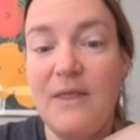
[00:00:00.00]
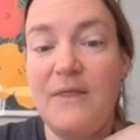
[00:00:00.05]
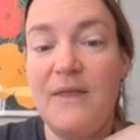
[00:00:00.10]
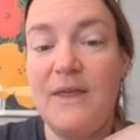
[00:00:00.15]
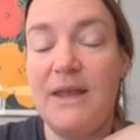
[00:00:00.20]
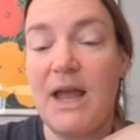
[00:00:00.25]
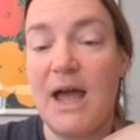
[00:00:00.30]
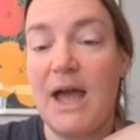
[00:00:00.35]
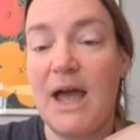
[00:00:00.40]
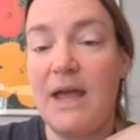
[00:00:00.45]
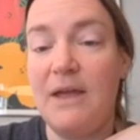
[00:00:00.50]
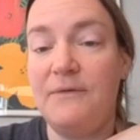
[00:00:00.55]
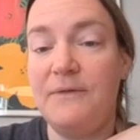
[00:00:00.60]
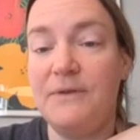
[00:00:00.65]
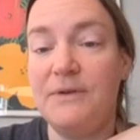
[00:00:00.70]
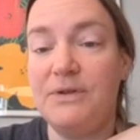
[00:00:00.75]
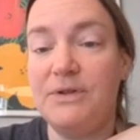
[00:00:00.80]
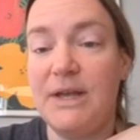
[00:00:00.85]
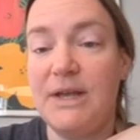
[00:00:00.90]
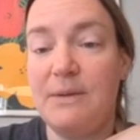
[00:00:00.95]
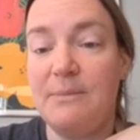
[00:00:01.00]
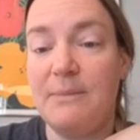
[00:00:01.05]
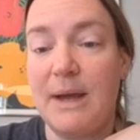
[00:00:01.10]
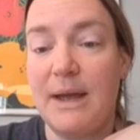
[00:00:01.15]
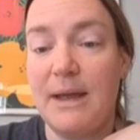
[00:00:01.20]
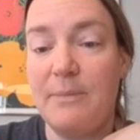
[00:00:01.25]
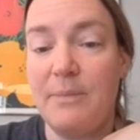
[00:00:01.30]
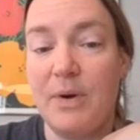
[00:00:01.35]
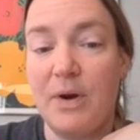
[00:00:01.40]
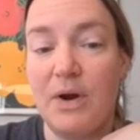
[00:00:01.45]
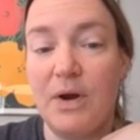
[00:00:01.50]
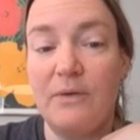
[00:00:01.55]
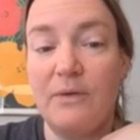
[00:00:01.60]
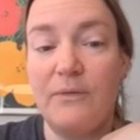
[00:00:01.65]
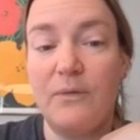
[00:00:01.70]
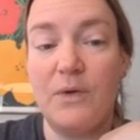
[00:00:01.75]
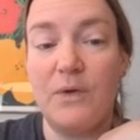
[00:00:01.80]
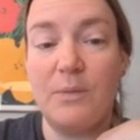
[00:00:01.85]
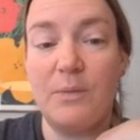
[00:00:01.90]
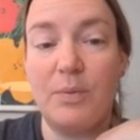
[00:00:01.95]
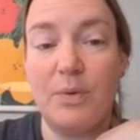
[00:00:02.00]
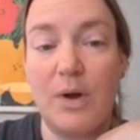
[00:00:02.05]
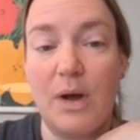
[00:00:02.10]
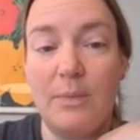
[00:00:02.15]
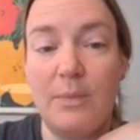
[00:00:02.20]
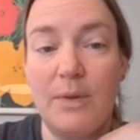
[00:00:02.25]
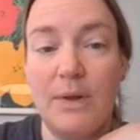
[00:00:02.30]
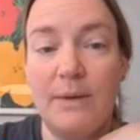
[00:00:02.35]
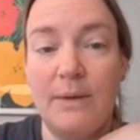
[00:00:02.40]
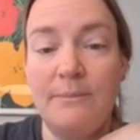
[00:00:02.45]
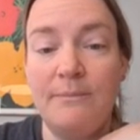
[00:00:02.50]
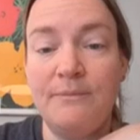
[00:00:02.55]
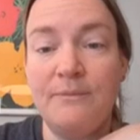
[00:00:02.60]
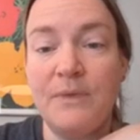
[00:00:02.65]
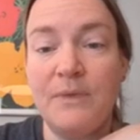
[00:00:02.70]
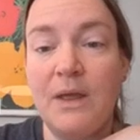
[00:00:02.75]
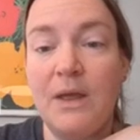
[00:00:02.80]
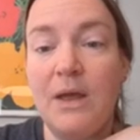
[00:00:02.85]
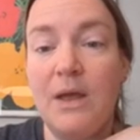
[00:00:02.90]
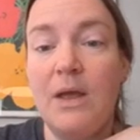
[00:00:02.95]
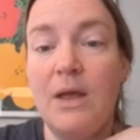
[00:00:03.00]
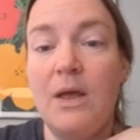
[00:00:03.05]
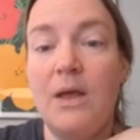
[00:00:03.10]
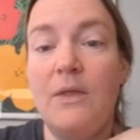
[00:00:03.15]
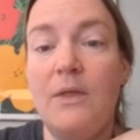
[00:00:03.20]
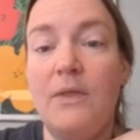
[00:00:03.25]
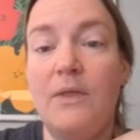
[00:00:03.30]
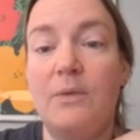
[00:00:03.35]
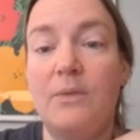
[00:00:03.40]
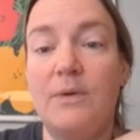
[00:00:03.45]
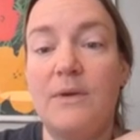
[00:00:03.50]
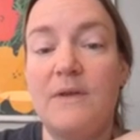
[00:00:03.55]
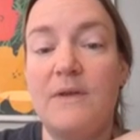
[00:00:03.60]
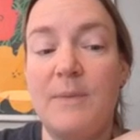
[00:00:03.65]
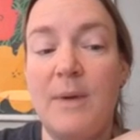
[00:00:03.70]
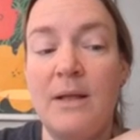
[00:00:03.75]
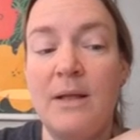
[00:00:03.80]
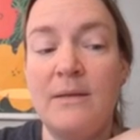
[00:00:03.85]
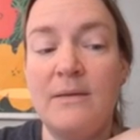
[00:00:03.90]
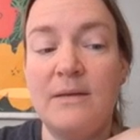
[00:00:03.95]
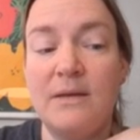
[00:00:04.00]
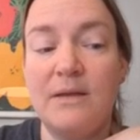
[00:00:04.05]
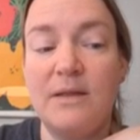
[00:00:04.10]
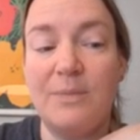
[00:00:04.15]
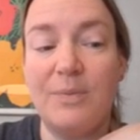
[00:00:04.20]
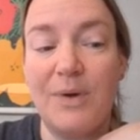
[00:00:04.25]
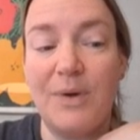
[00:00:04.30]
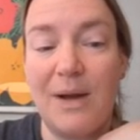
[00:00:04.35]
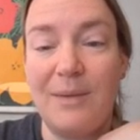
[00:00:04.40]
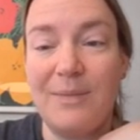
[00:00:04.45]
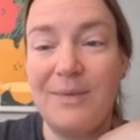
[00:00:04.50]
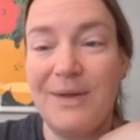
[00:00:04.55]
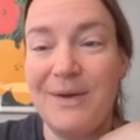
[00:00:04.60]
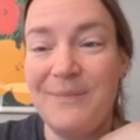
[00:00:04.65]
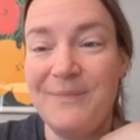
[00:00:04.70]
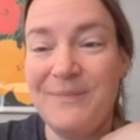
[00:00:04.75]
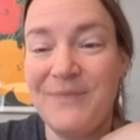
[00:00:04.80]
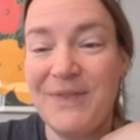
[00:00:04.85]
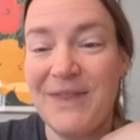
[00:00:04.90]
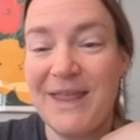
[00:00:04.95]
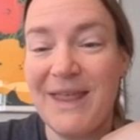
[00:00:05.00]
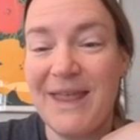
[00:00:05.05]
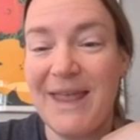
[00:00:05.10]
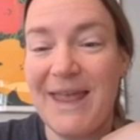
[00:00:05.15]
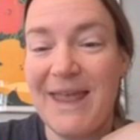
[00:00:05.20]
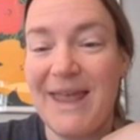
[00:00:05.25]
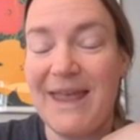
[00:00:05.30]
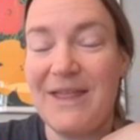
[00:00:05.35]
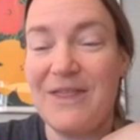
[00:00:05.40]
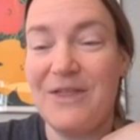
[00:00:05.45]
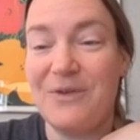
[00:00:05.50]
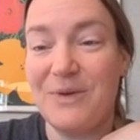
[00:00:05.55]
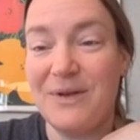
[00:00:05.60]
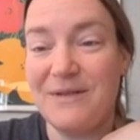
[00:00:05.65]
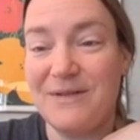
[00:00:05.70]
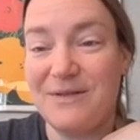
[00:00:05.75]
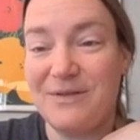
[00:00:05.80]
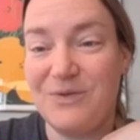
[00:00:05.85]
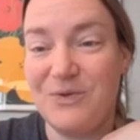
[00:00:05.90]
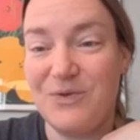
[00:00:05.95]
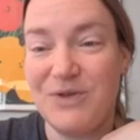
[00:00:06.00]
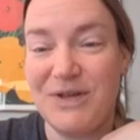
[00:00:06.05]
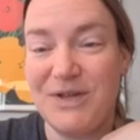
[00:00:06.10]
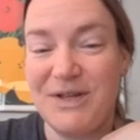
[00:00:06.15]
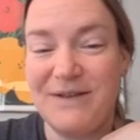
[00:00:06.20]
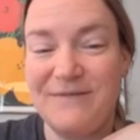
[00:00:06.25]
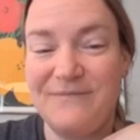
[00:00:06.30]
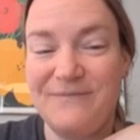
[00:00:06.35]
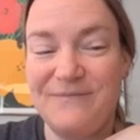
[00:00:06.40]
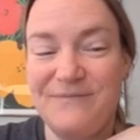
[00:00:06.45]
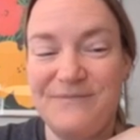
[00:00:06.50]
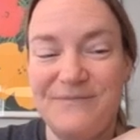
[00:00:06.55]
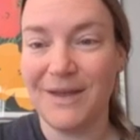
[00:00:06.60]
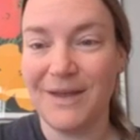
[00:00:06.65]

Then I filled in my part for the problem, the response to the problem, and the resolution.